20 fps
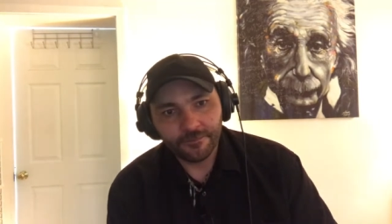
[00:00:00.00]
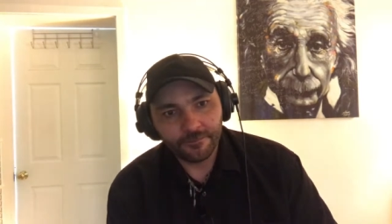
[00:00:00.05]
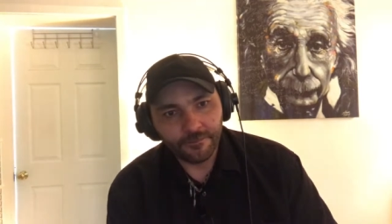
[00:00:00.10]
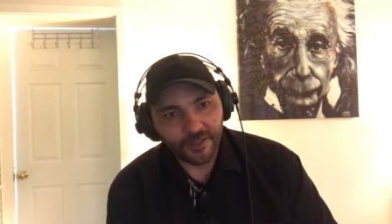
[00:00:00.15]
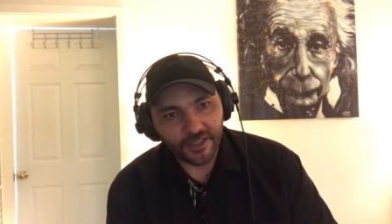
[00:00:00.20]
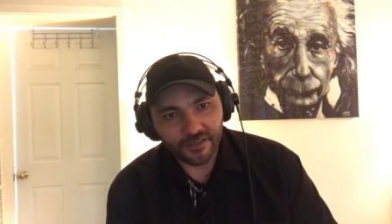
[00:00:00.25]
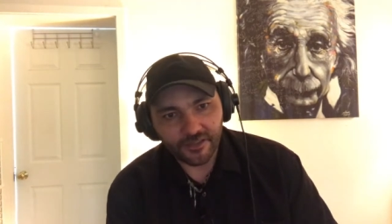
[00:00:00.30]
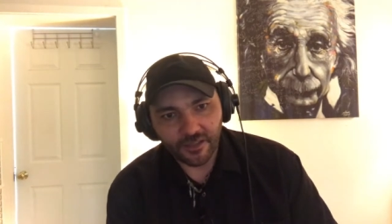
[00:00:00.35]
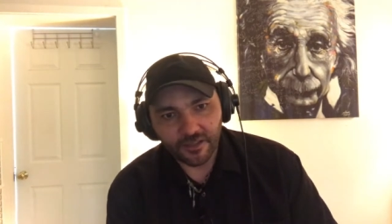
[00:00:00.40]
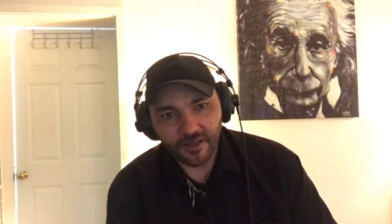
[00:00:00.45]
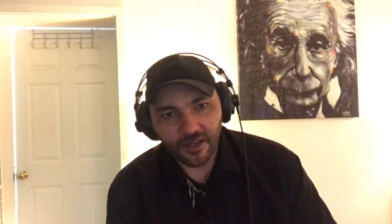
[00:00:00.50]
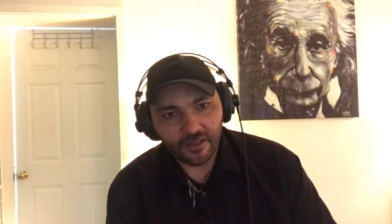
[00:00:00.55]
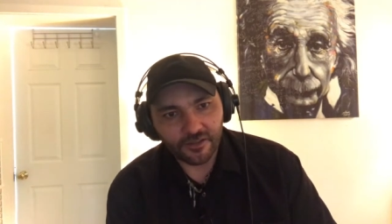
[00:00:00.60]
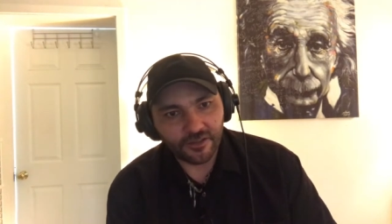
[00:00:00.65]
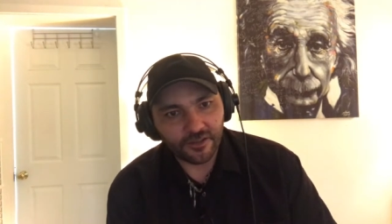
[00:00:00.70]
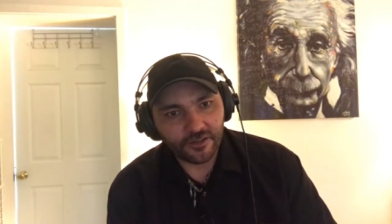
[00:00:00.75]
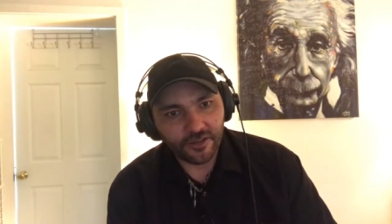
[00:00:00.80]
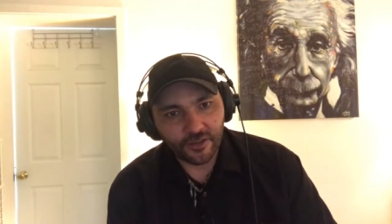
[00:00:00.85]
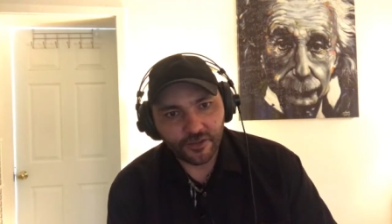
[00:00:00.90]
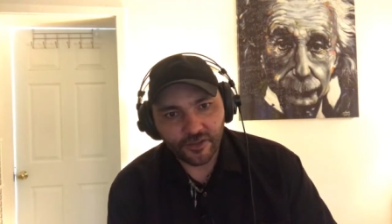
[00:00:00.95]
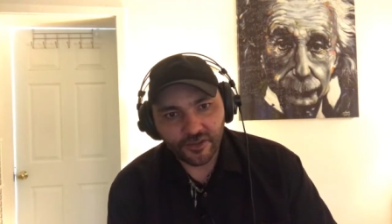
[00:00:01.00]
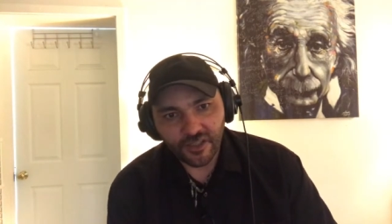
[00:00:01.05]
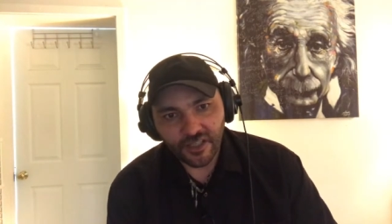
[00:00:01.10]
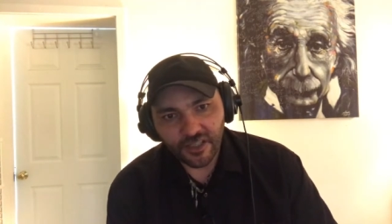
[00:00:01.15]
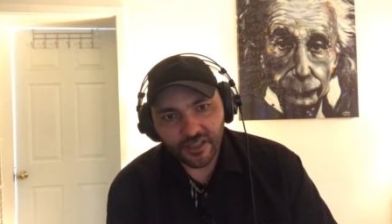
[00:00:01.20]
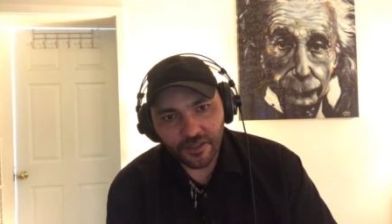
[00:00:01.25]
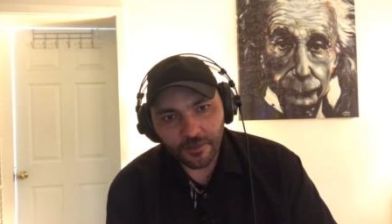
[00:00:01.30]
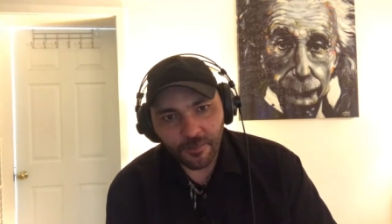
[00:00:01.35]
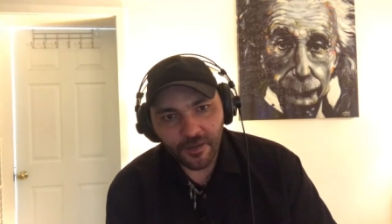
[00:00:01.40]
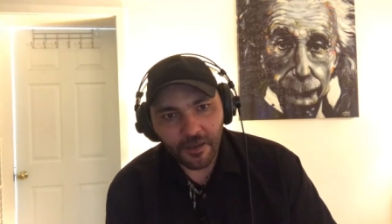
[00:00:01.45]
because our Constitution
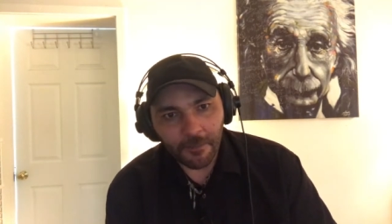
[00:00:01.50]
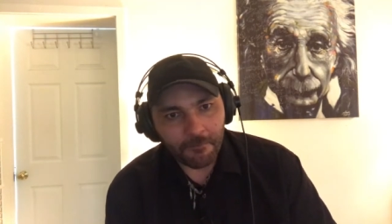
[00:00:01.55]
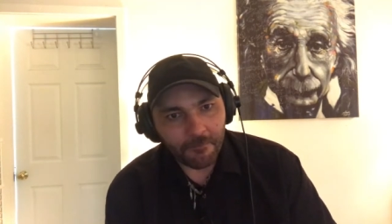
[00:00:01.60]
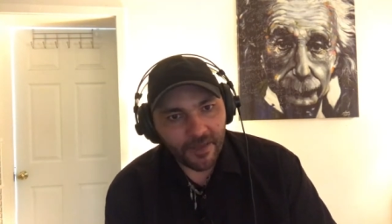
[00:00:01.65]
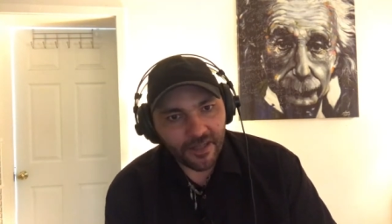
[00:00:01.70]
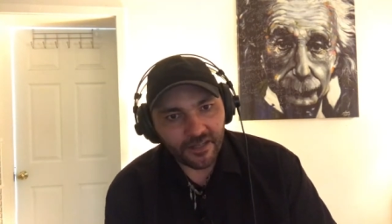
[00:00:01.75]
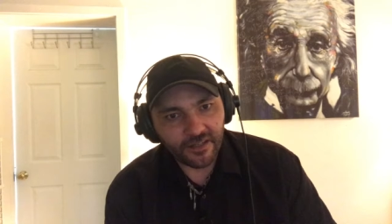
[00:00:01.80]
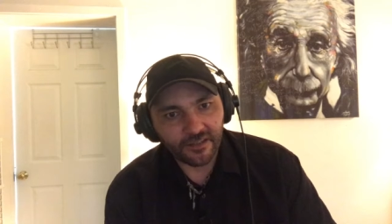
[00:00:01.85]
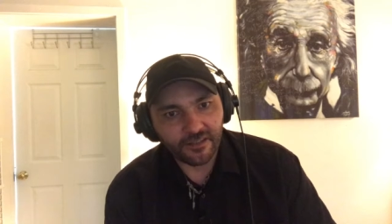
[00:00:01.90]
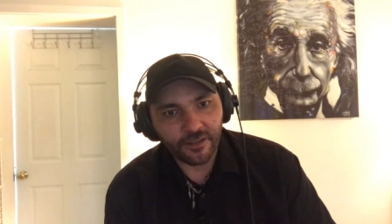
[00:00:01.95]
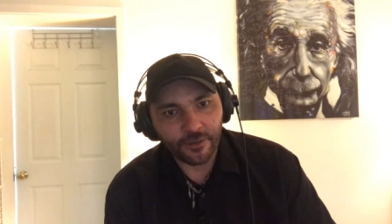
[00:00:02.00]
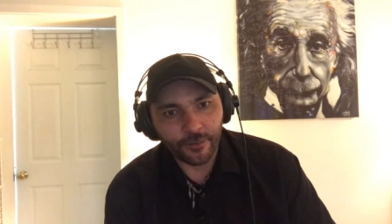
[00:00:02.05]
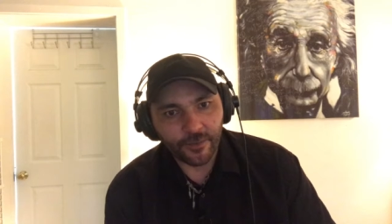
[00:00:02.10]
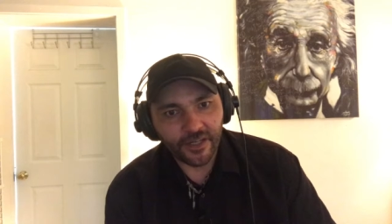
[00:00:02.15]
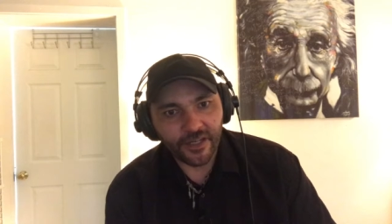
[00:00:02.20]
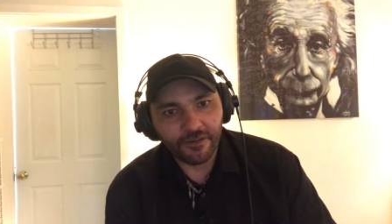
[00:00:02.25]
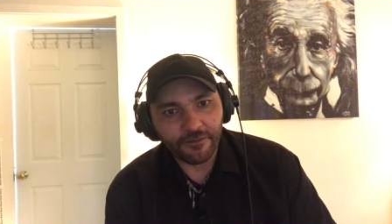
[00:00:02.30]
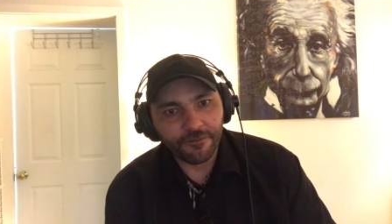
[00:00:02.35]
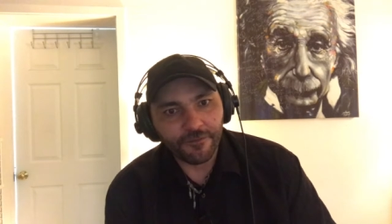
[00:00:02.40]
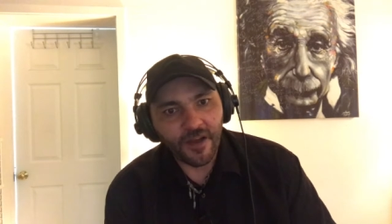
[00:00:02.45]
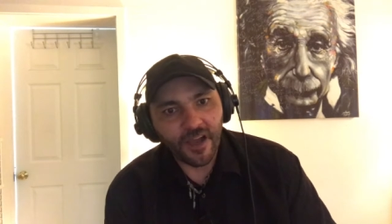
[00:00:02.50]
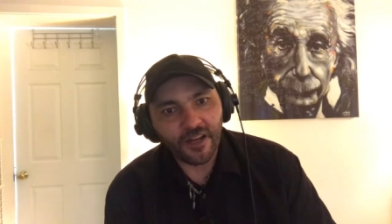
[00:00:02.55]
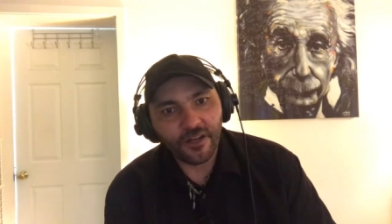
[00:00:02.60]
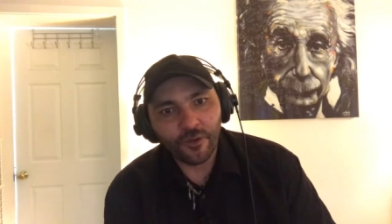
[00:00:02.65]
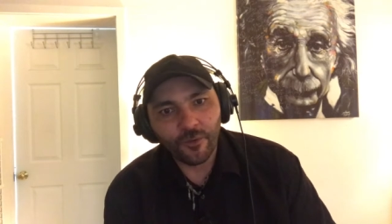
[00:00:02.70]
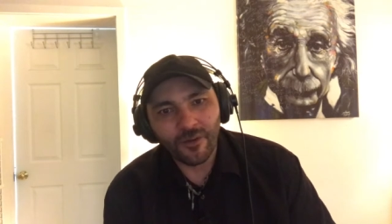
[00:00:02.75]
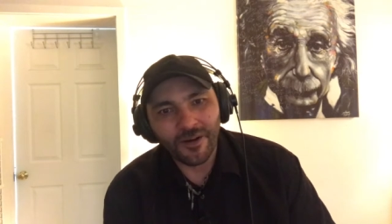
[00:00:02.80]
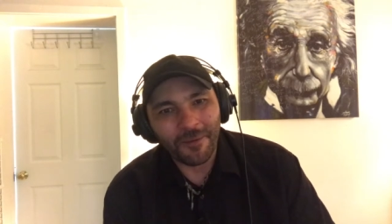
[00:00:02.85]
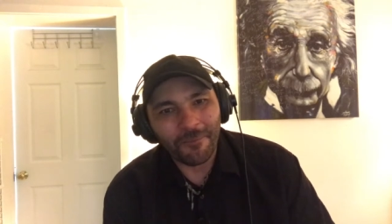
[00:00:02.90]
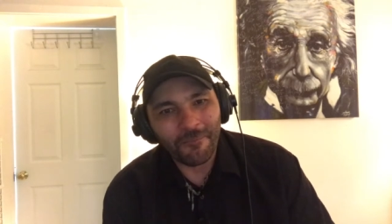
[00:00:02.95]
needed to be amended to redefine
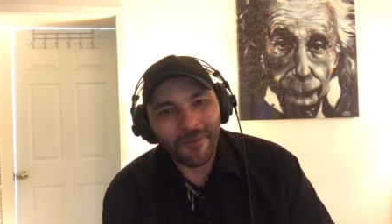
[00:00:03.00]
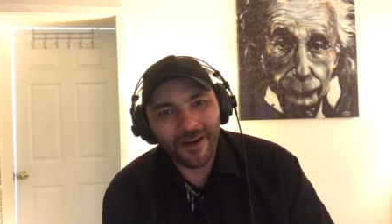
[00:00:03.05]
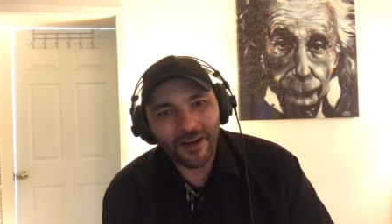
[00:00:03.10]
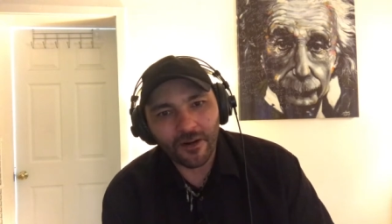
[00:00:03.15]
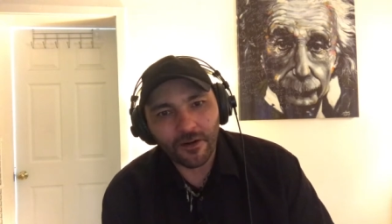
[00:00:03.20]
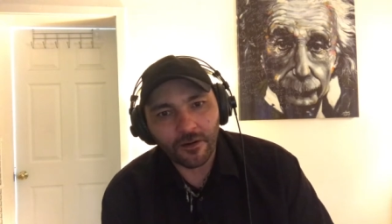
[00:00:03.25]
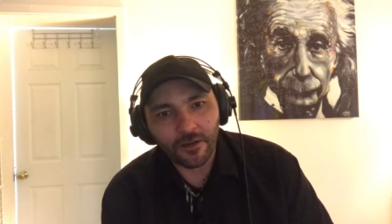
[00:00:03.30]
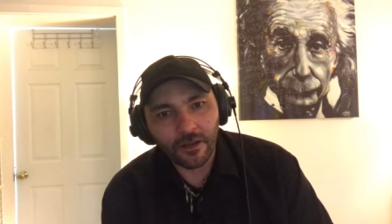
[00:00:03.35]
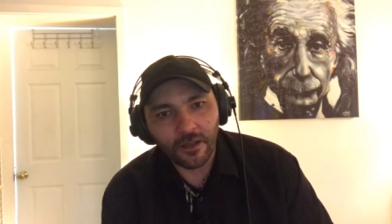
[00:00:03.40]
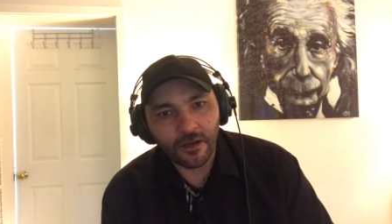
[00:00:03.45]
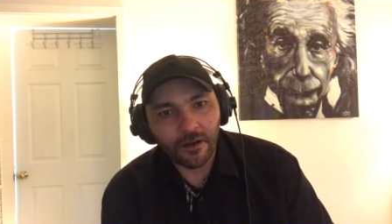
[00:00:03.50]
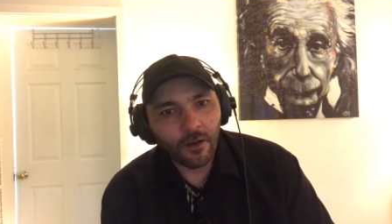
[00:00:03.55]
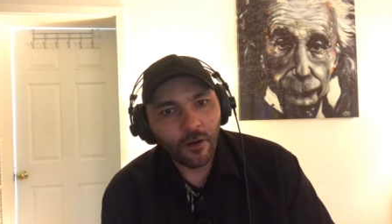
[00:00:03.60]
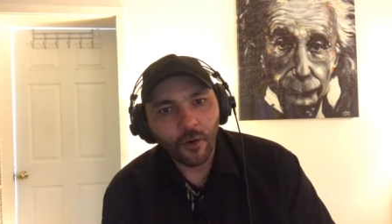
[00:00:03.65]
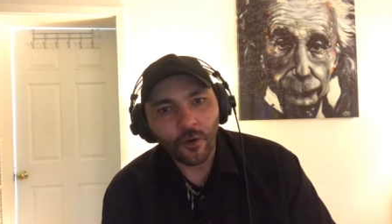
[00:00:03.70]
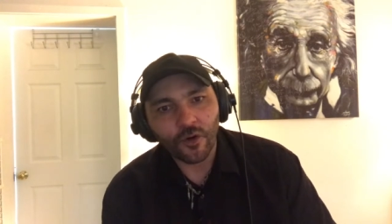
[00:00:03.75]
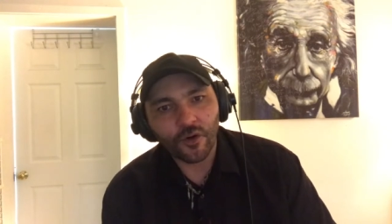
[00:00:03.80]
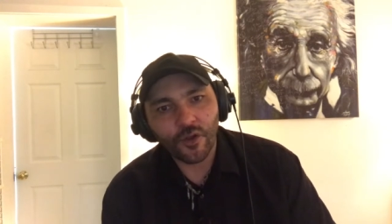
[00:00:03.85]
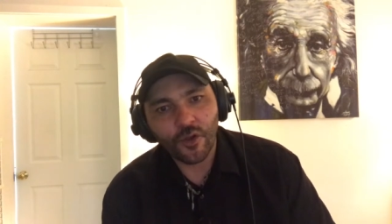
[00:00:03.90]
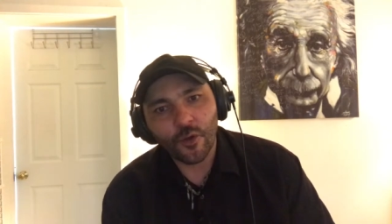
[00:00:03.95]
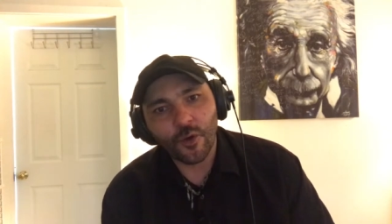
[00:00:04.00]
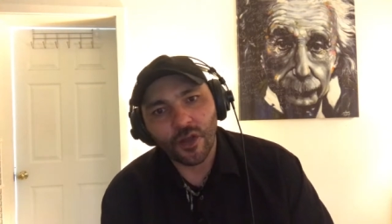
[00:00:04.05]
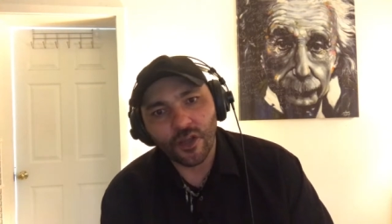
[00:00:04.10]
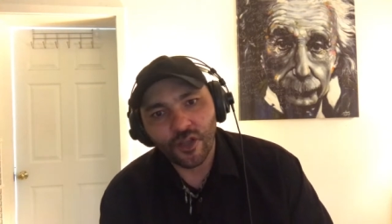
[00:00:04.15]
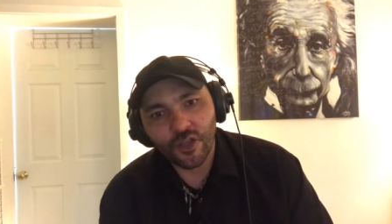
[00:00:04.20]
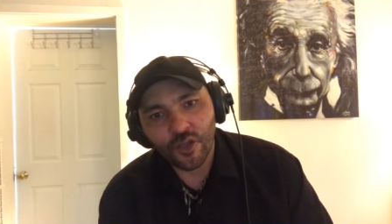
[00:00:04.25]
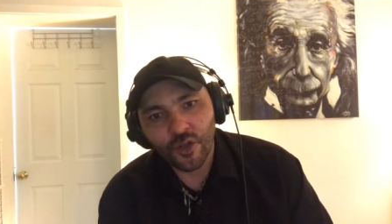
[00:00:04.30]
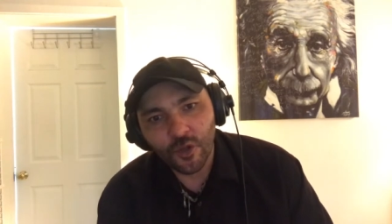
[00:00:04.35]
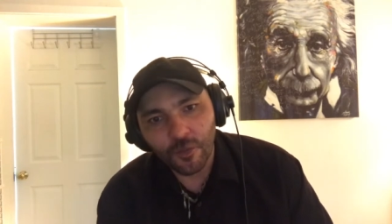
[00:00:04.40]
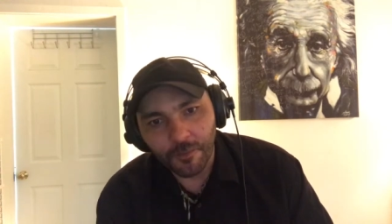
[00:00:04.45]
who an American or who a
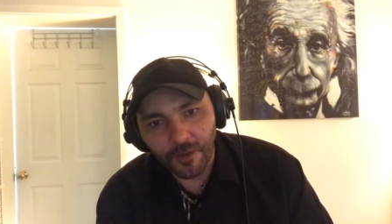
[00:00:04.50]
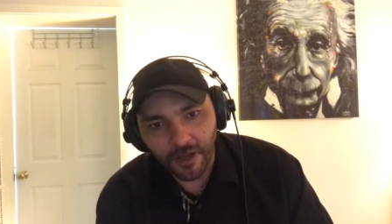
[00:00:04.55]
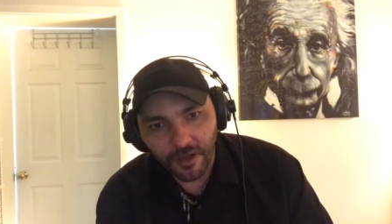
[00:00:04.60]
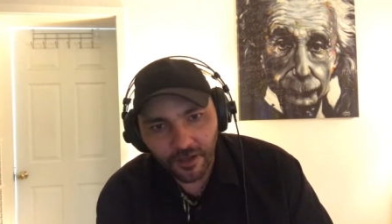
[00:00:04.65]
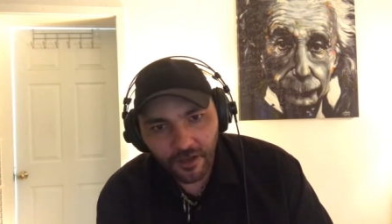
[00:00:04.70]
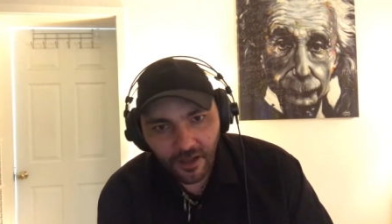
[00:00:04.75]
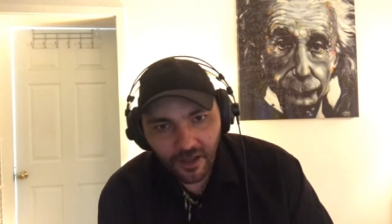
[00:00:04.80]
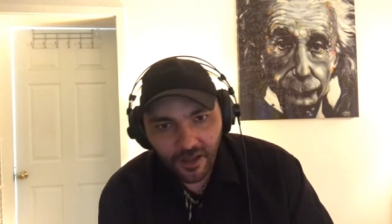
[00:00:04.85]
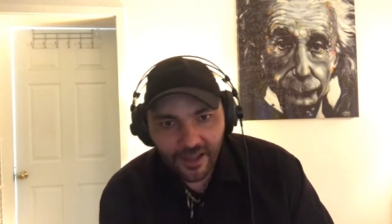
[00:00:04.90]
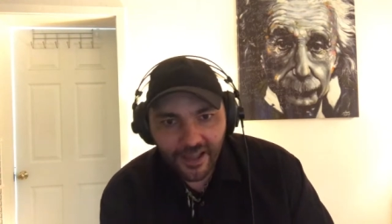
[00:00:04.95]
human